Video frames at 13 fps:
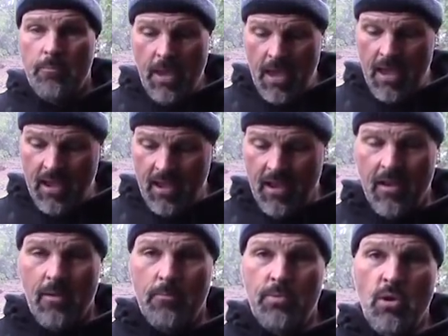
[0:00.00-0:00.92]
Big,
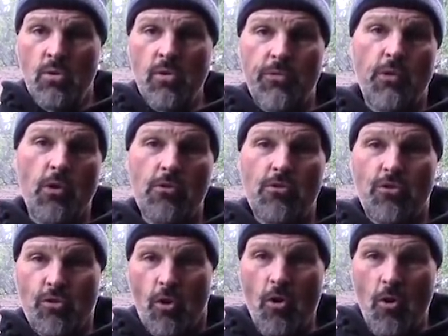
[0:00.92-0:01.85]
beautiful,
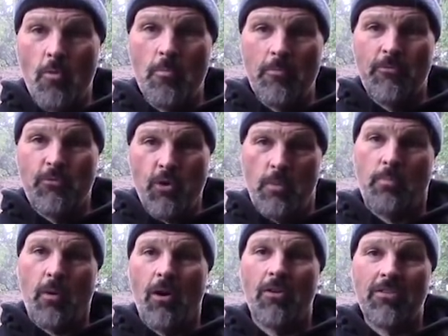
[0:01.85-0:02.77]
chrome,
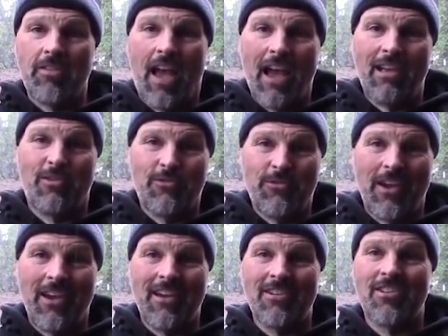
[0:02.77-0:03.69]
football-sized
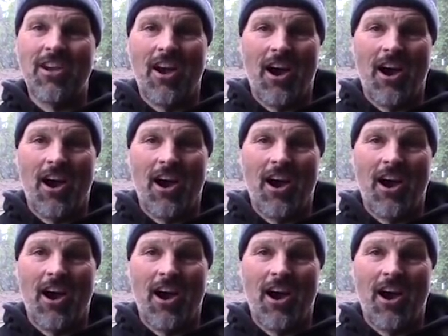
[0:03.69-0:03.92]
fish.